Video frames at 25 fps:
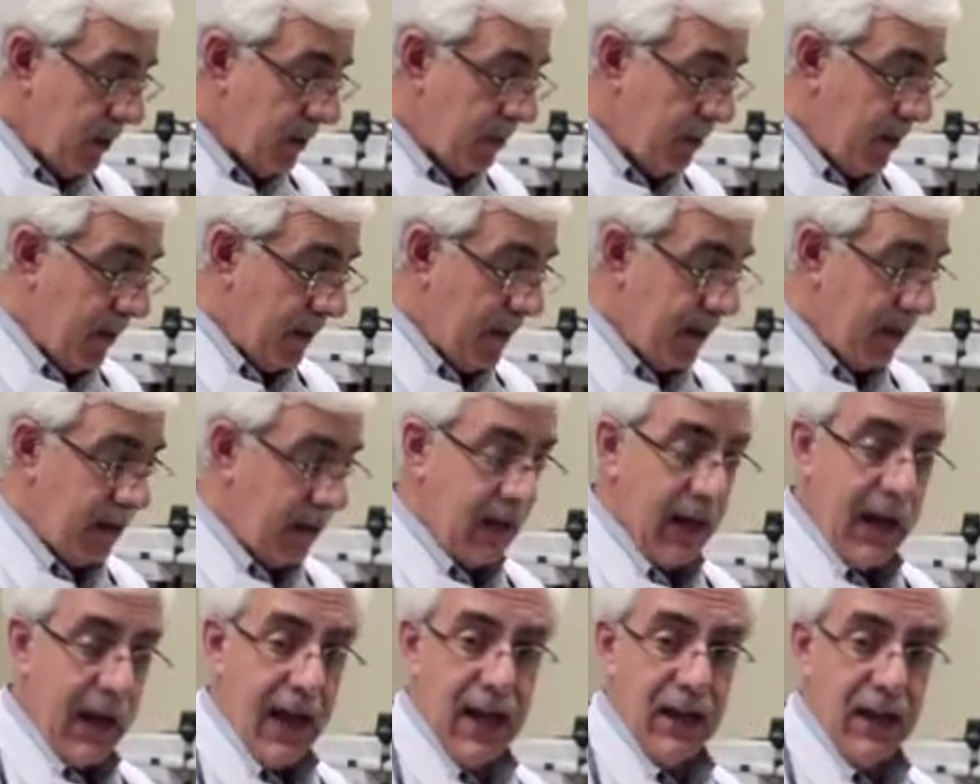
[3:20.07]
but it
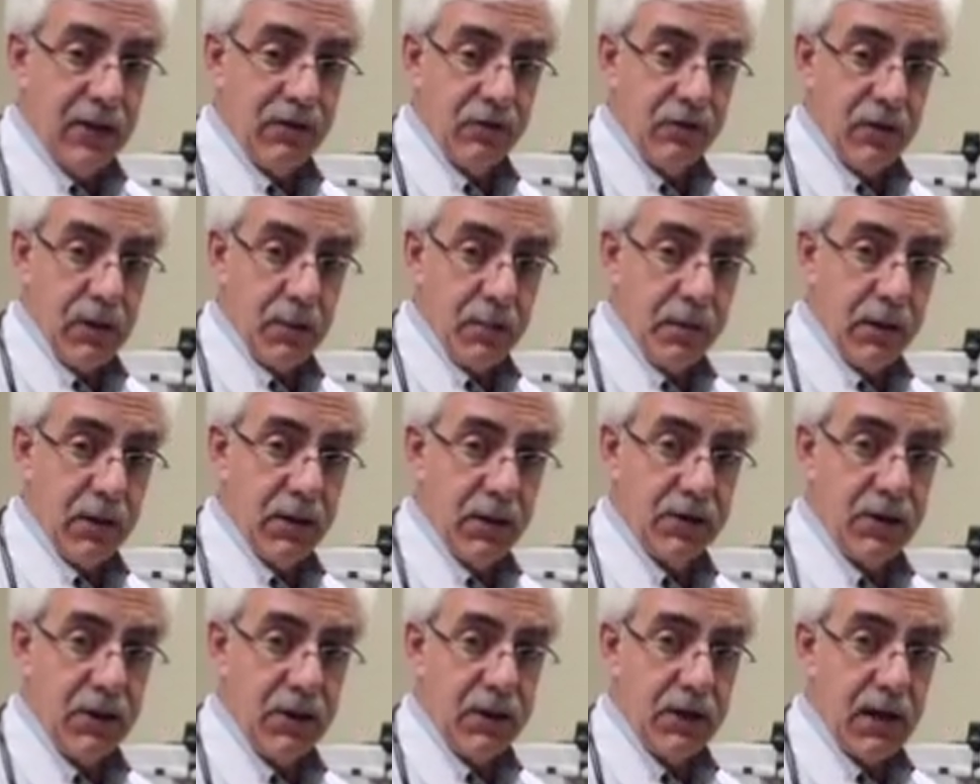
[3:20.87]
has the
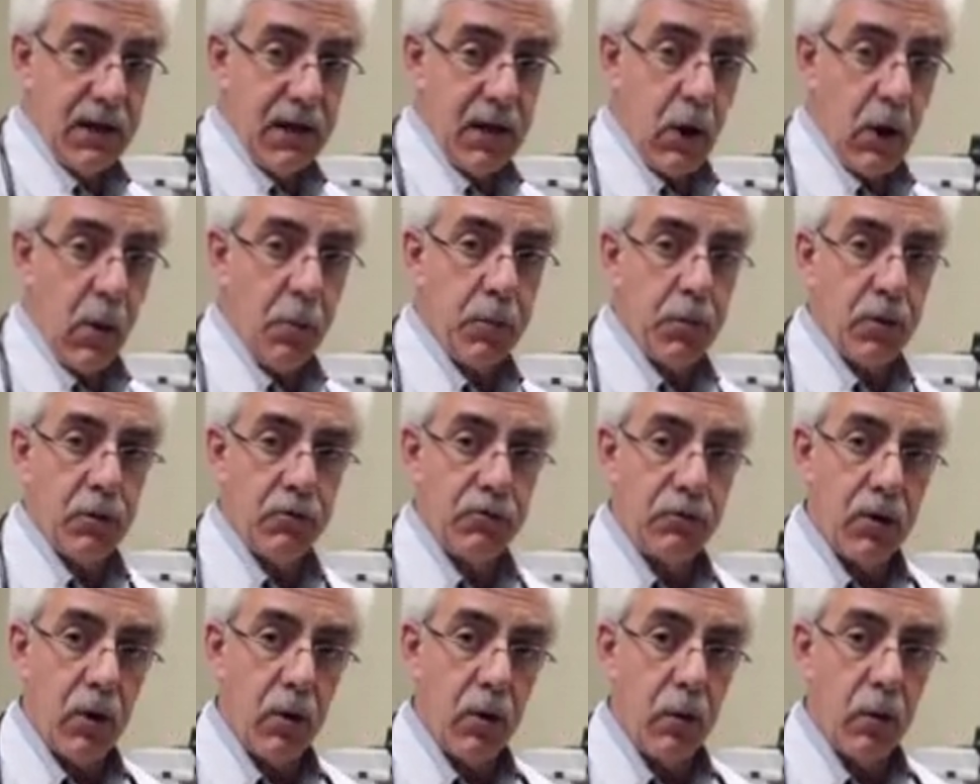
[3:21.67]
ability to help
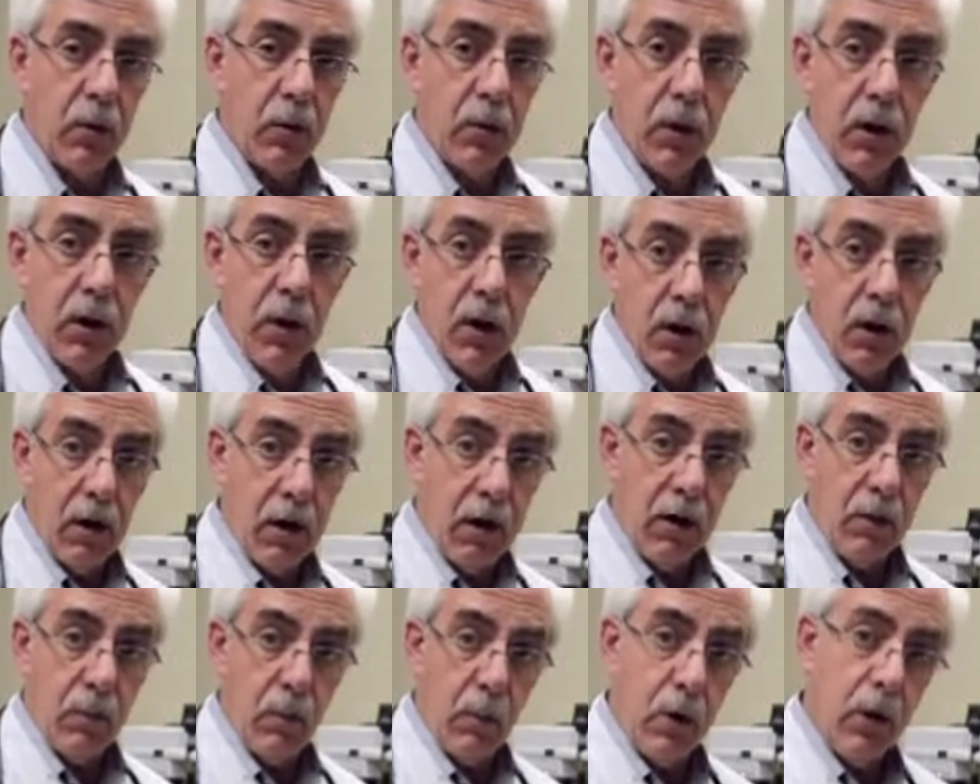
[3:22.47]
control
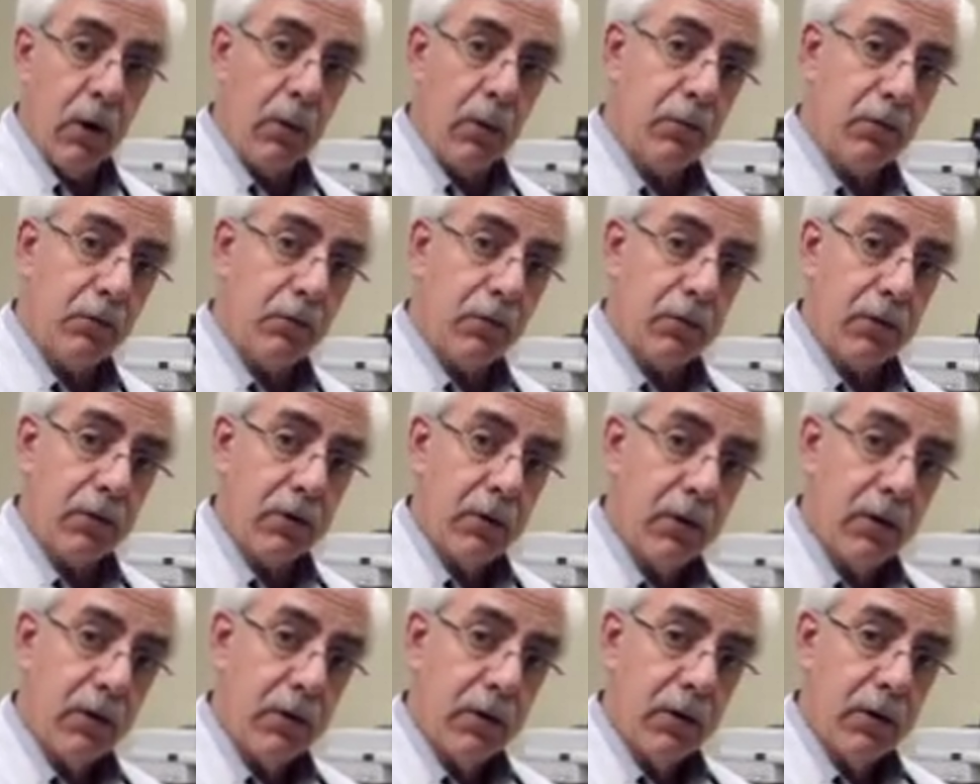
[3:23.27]
heartworms,
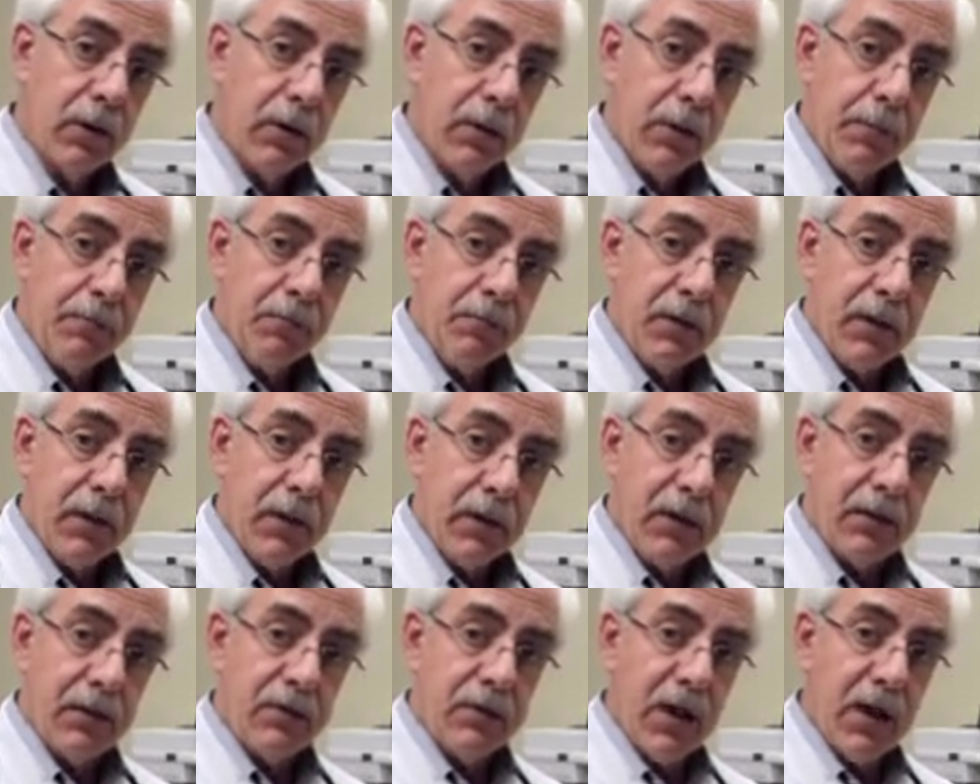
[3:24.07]

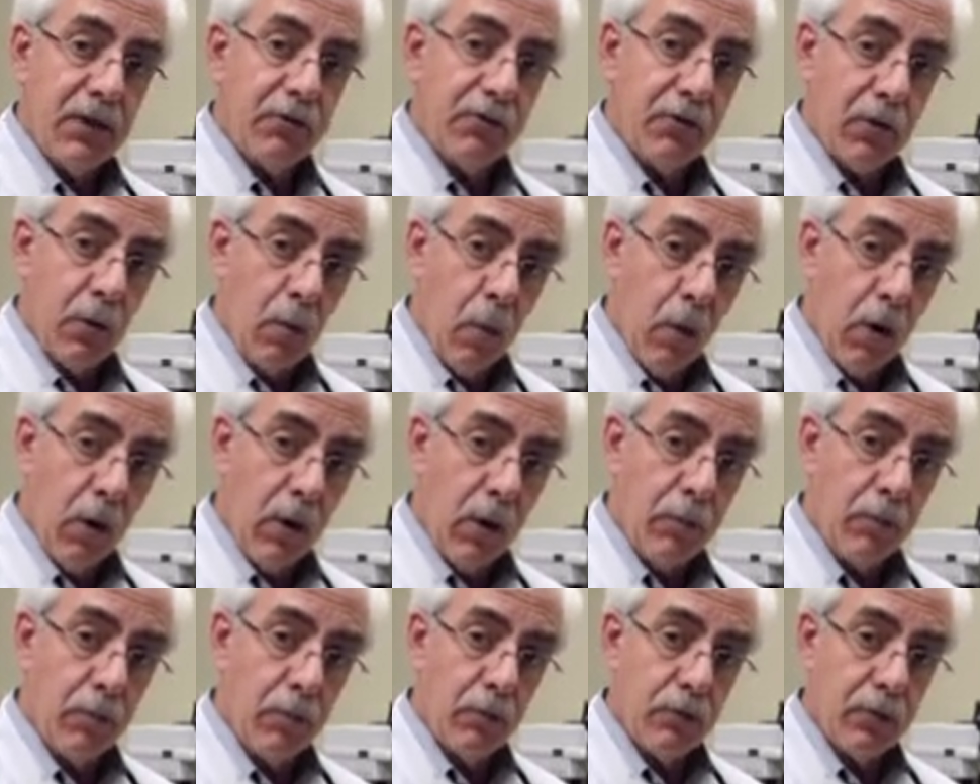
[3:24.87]
intestinal
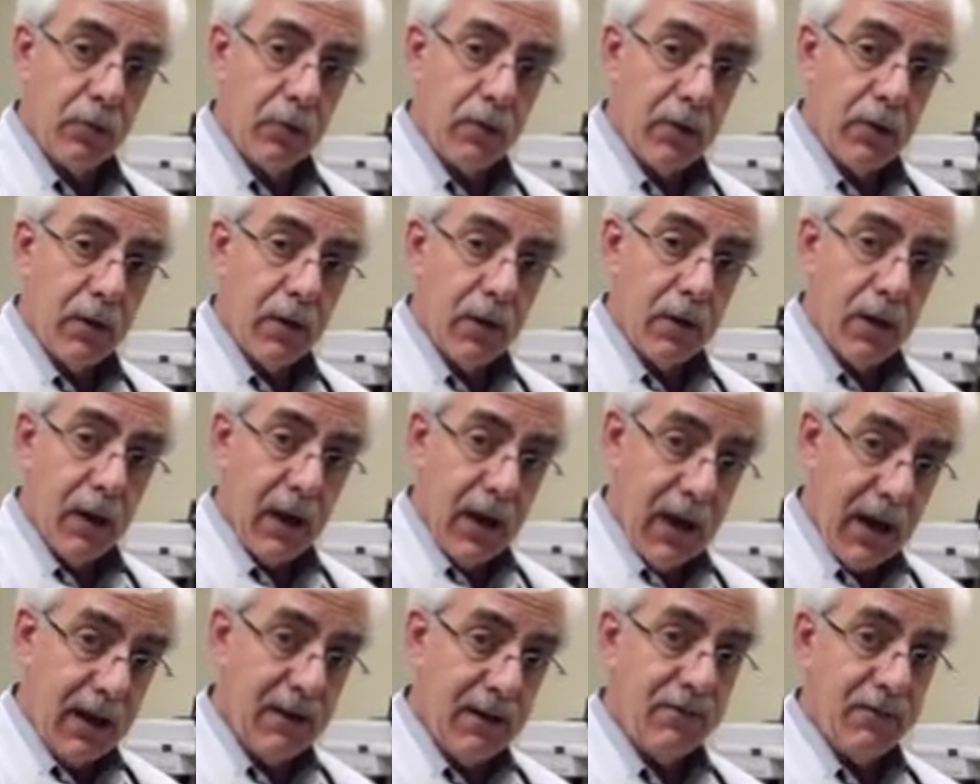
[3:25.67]
worms,
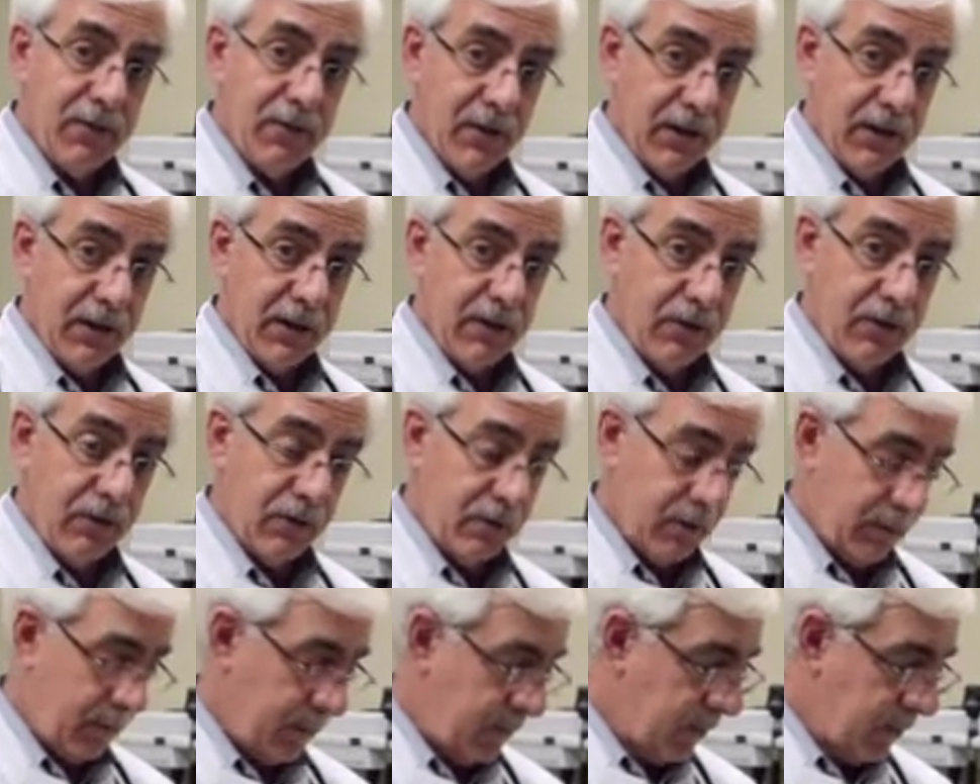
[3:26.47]
and fleas.